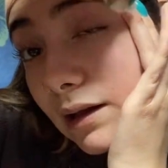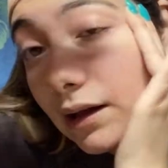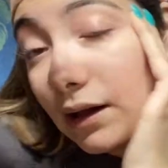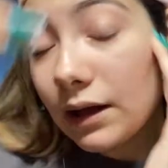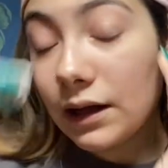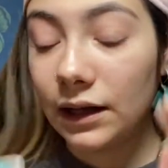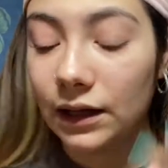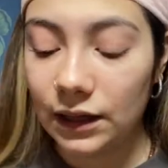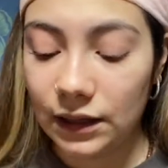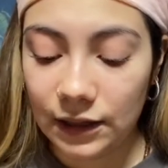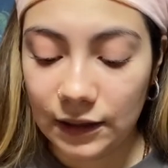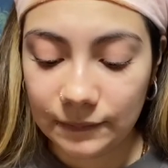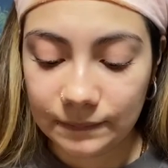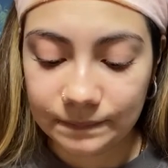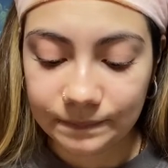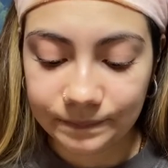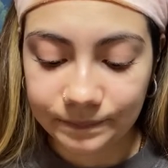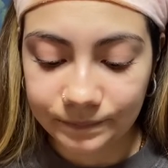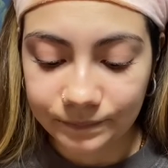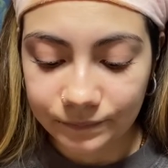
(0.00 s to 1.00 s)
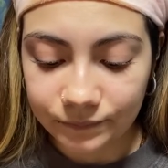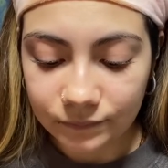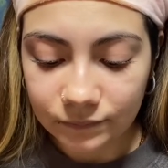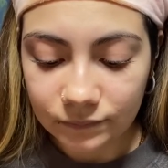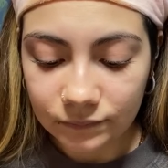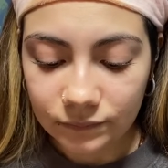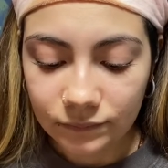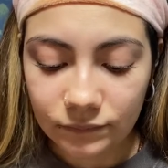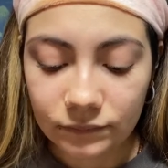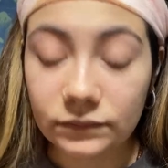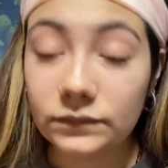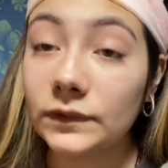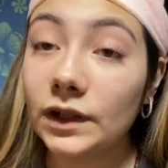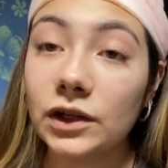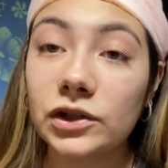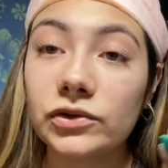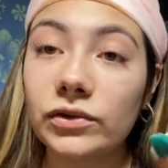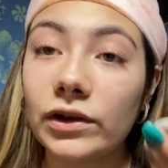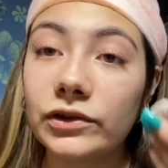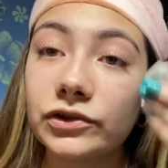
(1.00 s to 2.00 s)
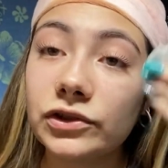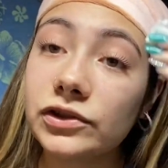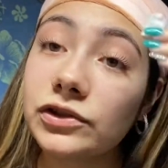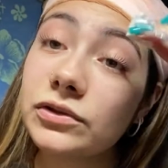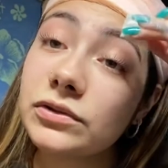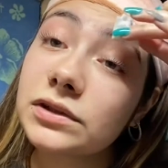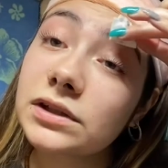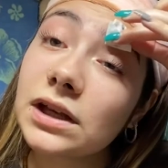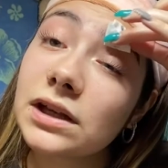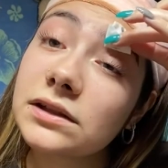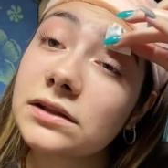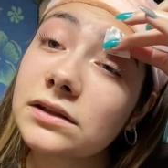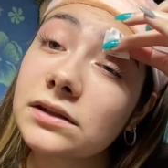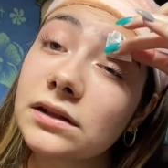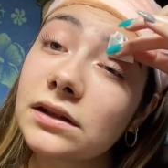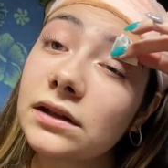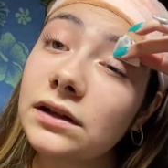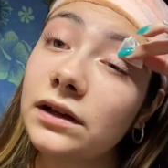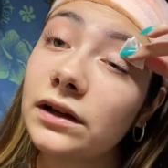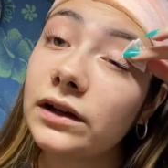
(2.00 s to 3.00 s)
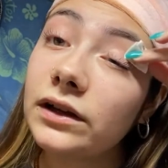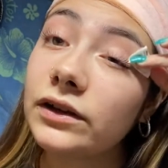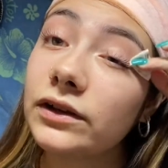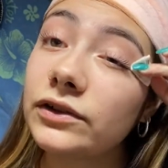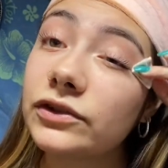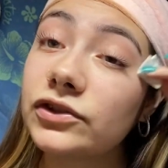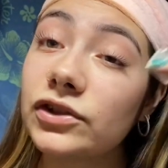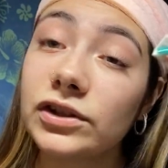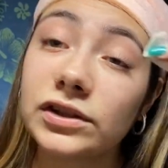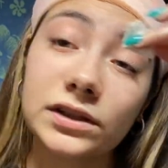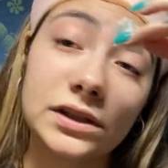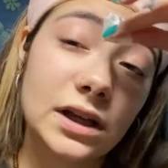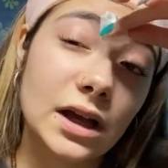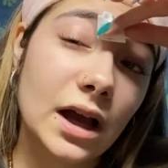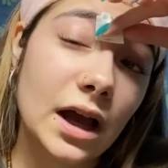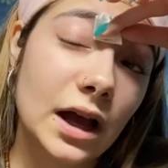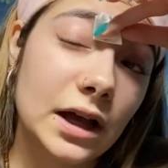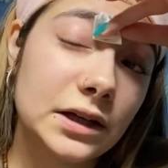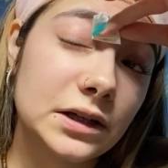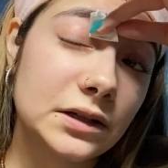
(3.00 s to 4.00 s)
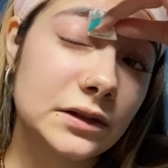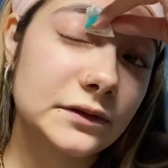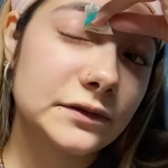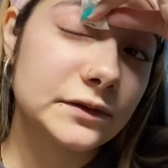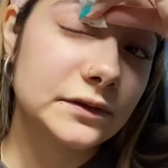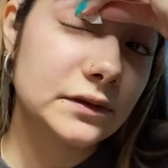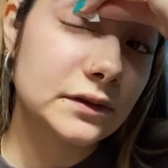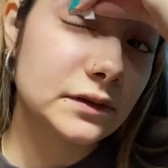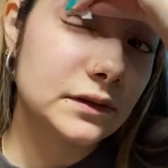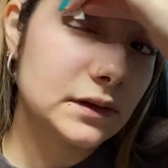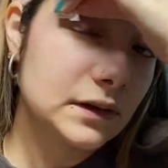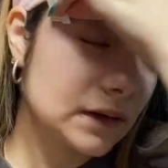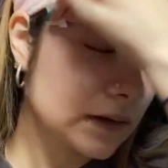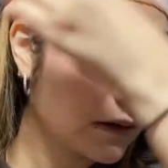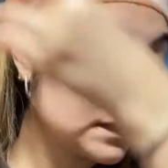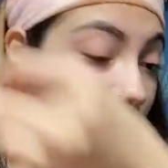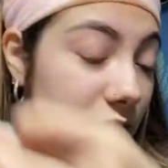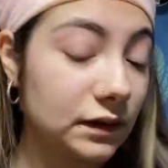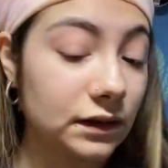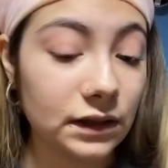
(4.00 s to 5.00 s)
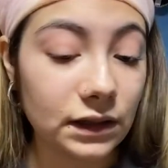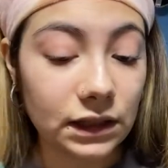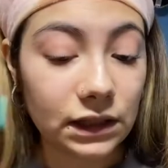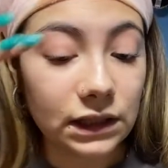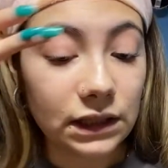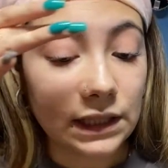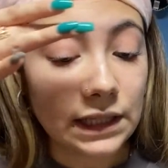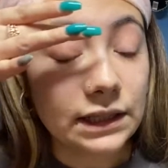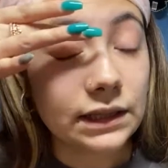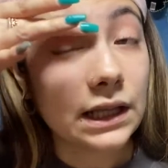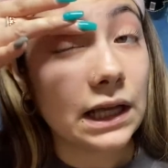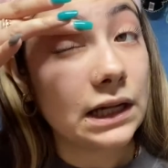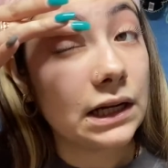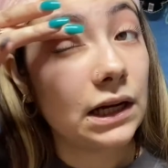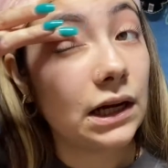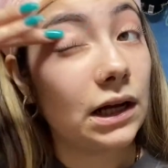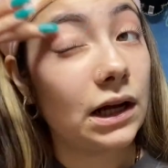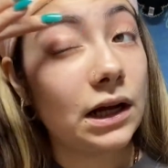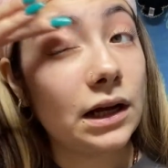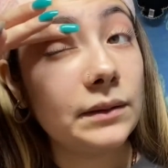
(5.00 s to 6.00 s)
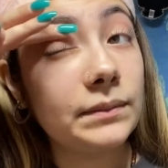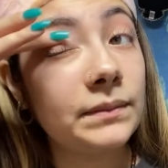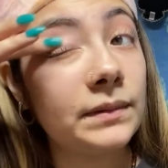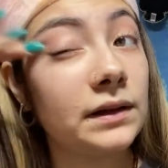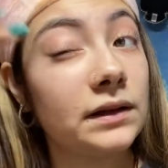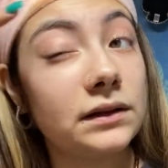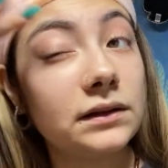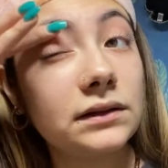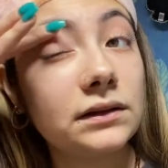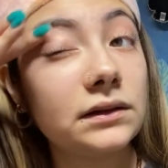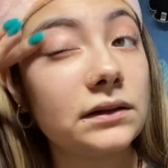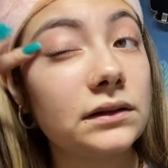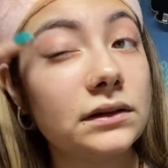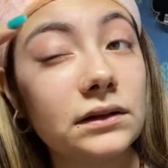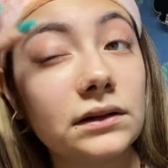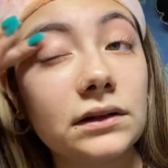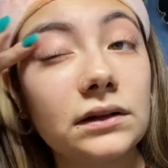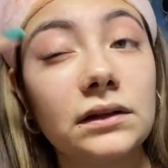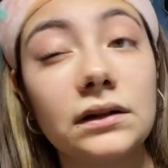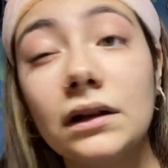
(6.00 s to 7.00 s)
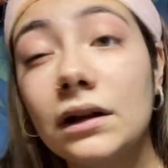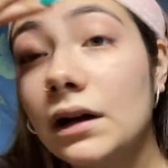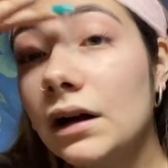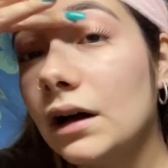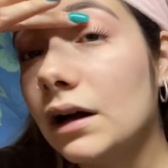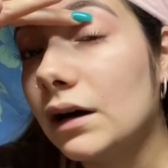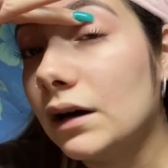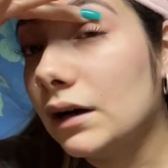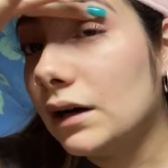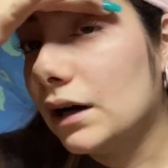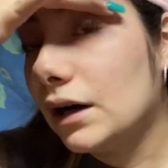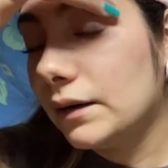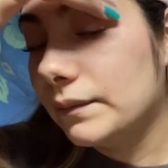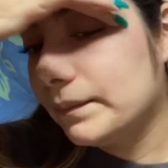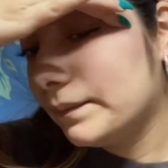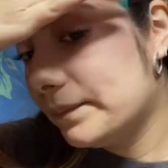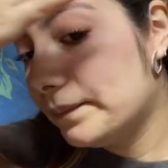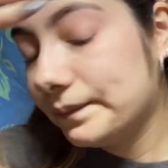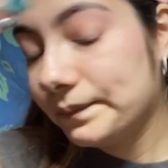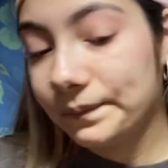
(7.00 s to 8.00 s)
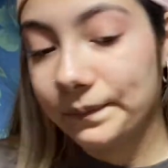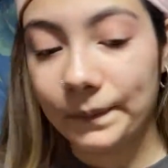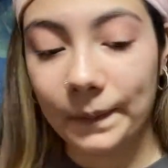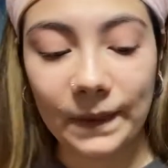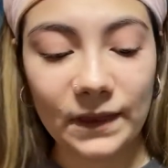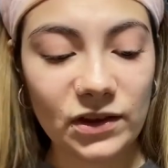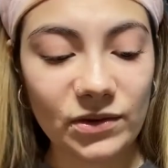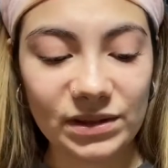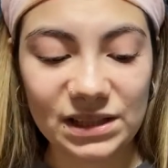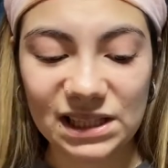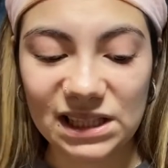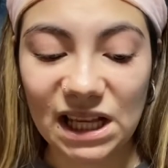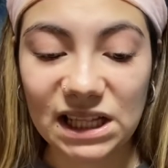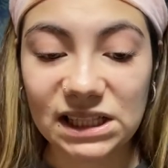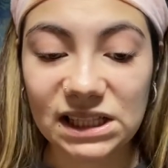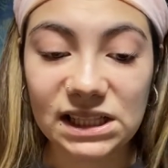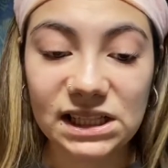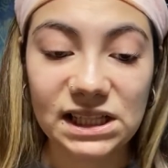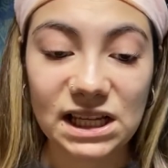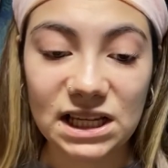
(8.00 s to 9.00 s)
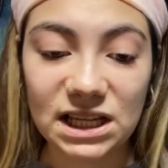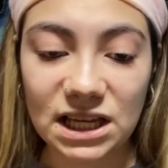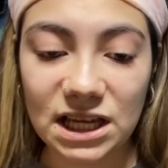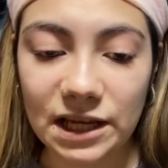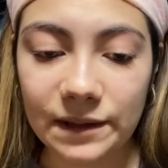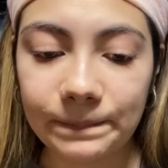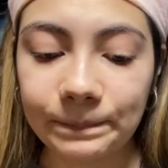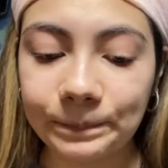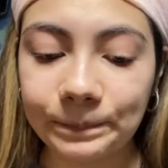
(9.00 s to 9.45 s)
So I'll just use this just to kind of clean that up, so it's not sticky.